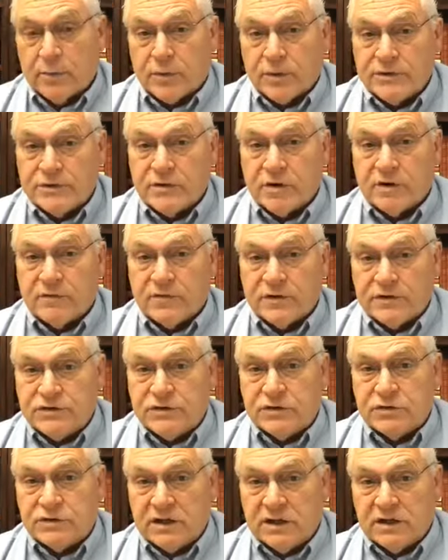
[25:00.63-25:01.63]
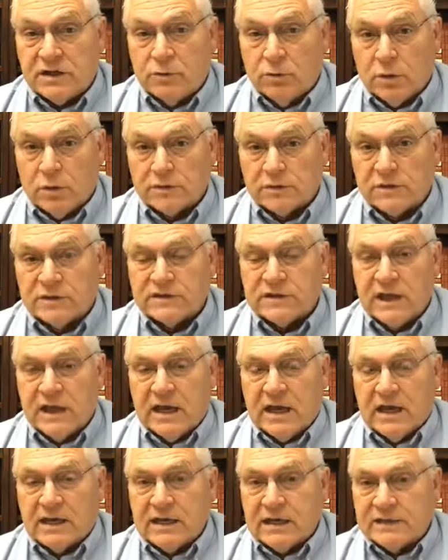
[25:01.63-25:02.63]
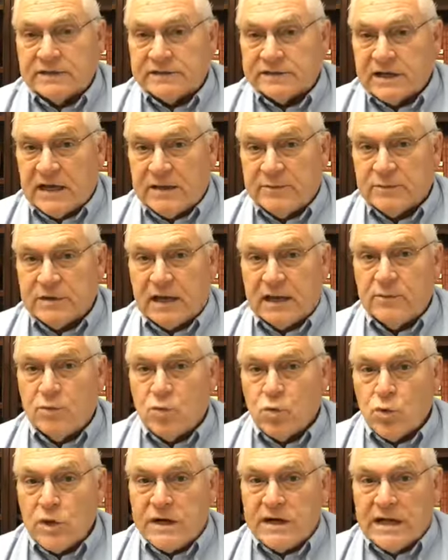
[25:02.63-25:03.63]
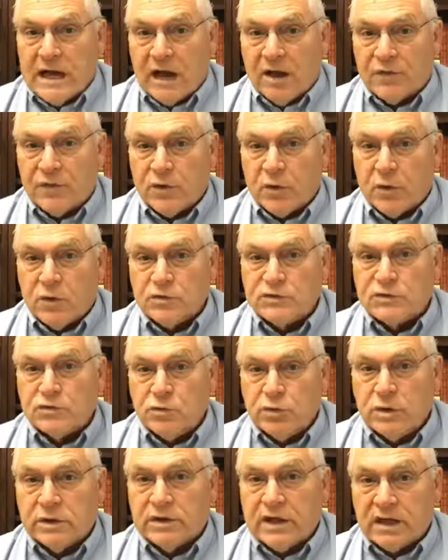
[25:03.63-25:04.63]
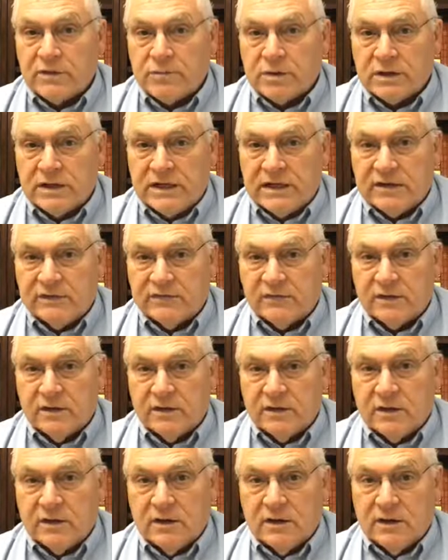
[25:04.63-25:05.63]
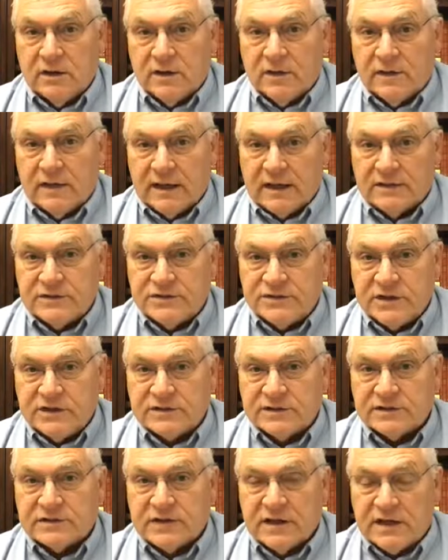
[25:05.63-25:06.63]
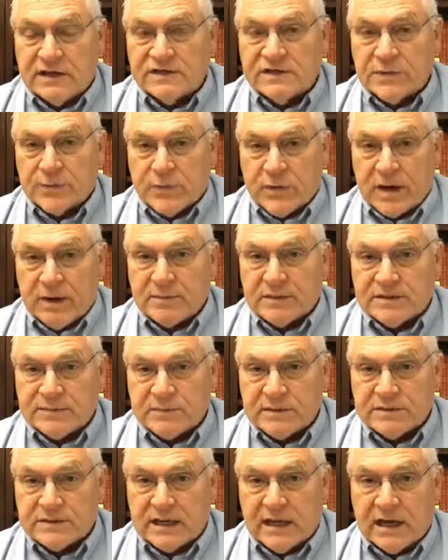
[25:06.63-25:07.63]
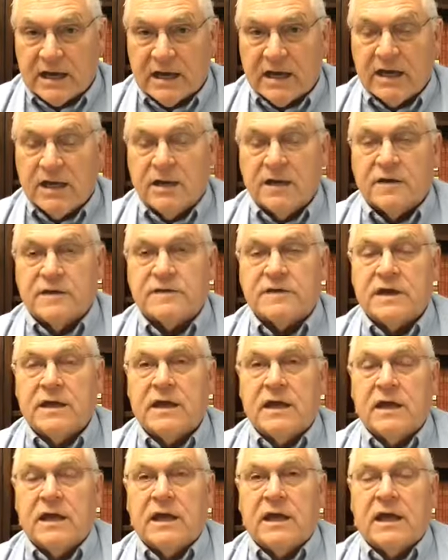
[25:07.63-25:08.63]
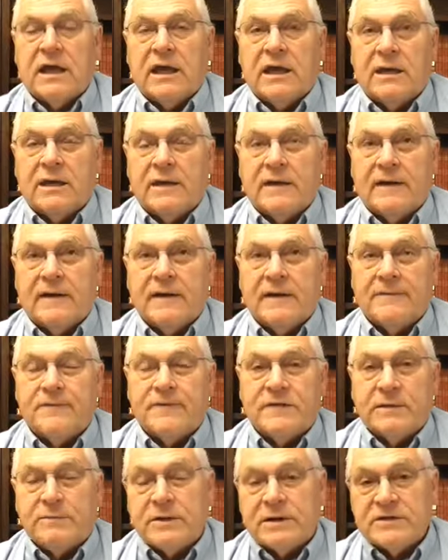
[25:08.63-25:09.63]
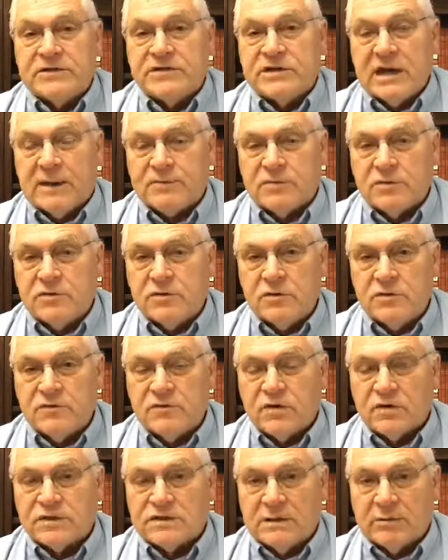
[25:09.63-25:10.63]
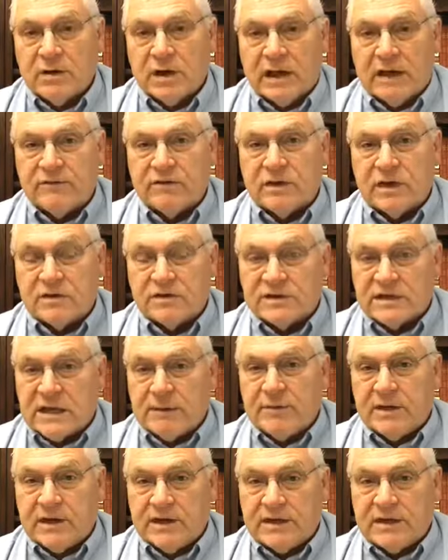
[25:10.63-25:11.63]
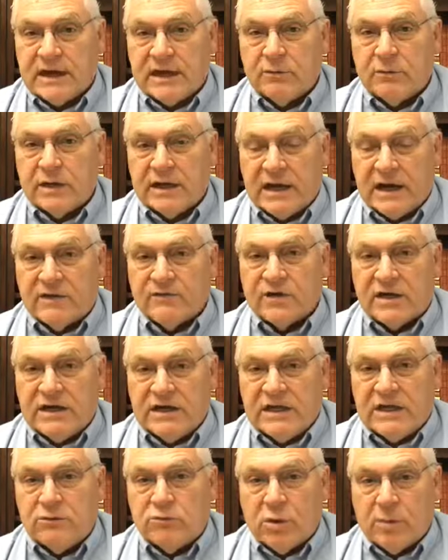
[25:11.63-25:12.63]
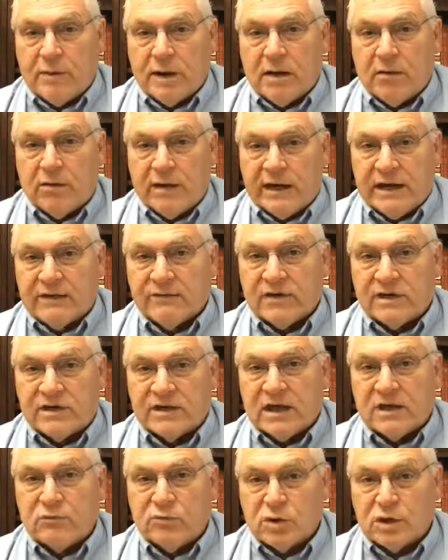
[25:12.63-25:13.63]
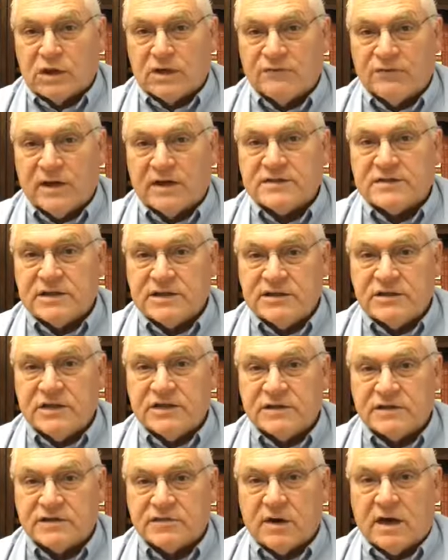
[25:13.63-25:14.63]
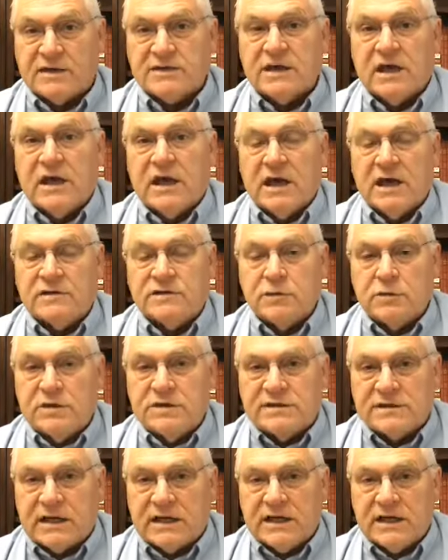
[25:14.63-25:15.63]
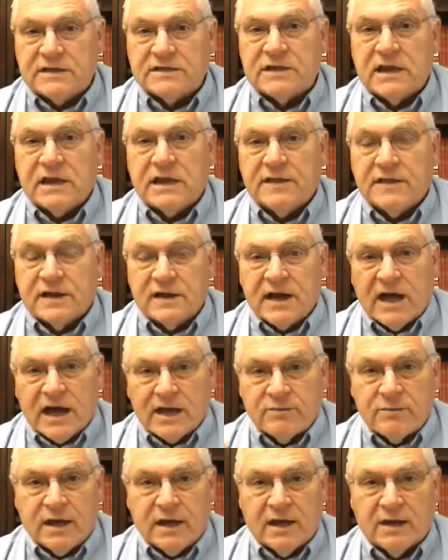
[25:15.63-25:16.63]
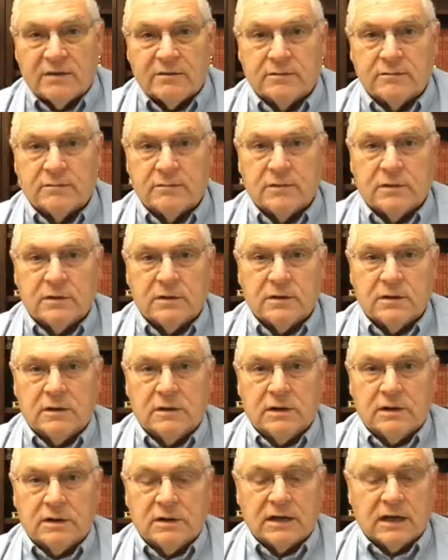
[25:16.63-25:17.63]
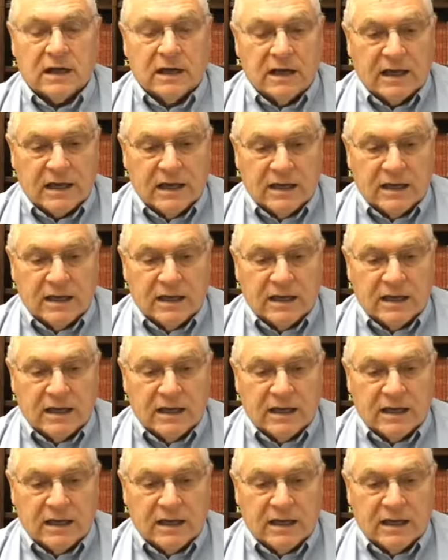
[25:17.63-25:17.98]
preserve the Jews in the wilderness and at the same time weed out those who will not believe that Jesus is the promised Messiah. You see, in Philippians chapter 2 and verse number 11, there's coming a day when every knee will bow and every tongue will confess that Jesus Christ is who he said he is, the God-man. Now,